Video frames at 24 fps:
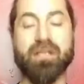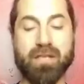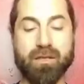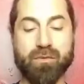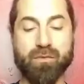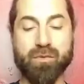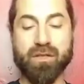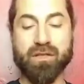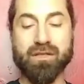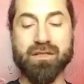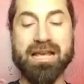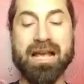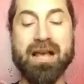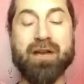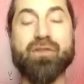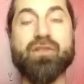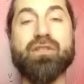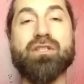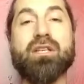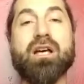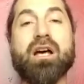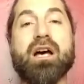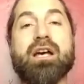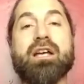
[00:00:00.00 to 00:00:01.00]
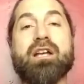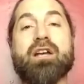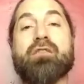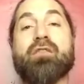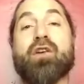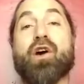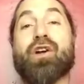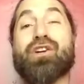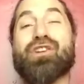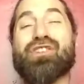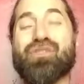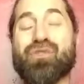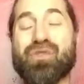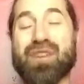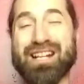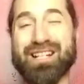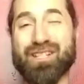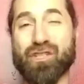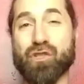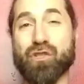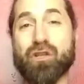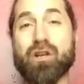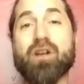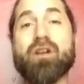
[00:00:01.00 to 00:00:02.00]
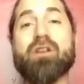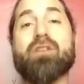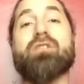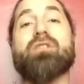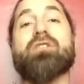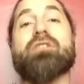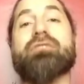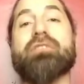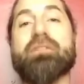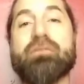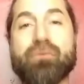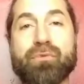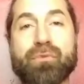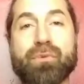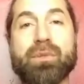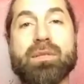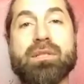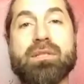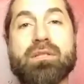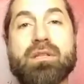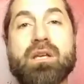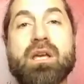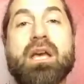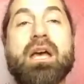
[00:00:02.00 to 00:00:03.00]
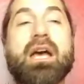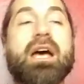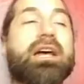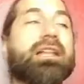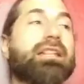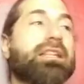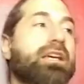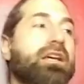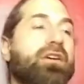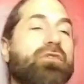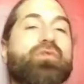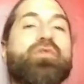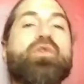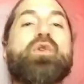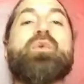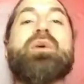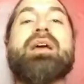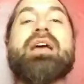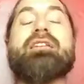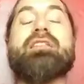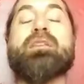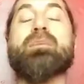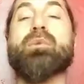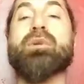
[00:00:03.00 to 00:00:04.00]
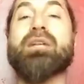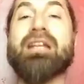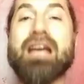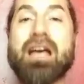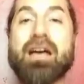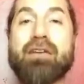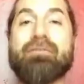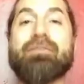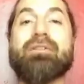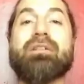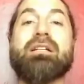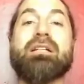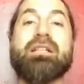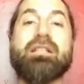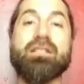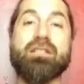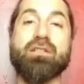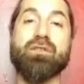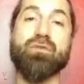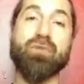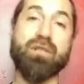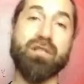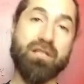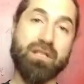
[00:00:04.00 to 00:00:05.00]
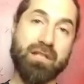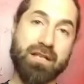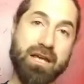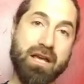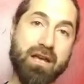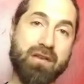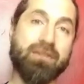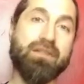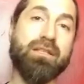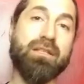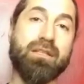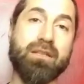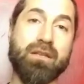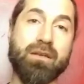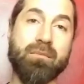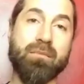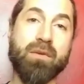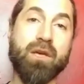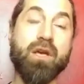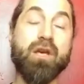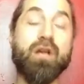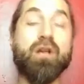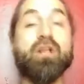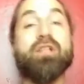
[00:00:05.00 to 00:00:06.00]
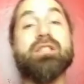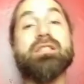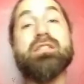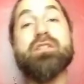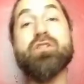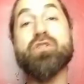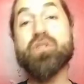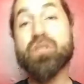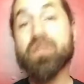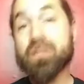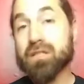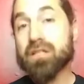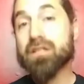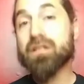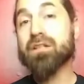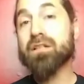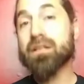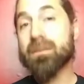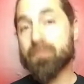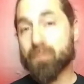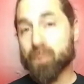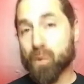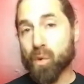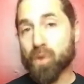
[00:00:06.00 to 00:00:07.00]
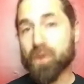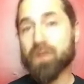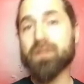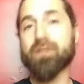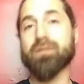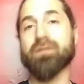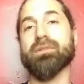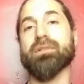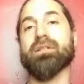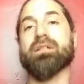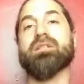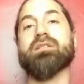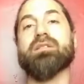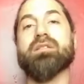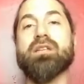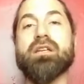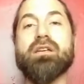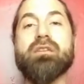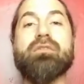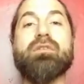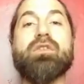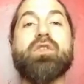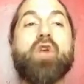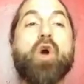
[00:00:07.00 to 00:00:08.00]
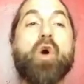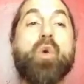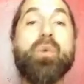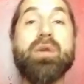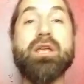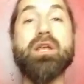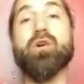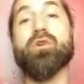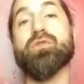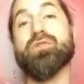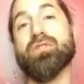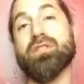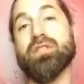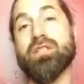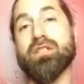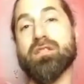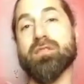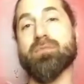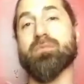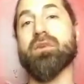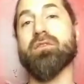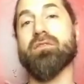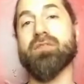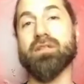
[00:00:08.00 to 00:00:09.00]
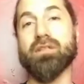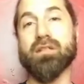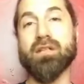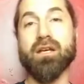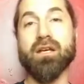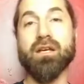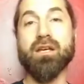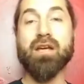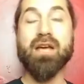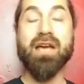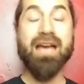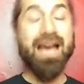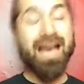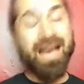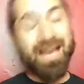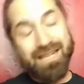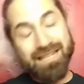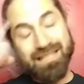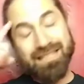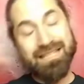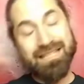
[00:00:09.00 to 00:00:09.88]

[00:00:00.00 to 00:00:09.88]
keeps us outside of our direct circle of influence and therefore we have to put effort into reaching out to them because they're still important to us even though we don't see them every day out of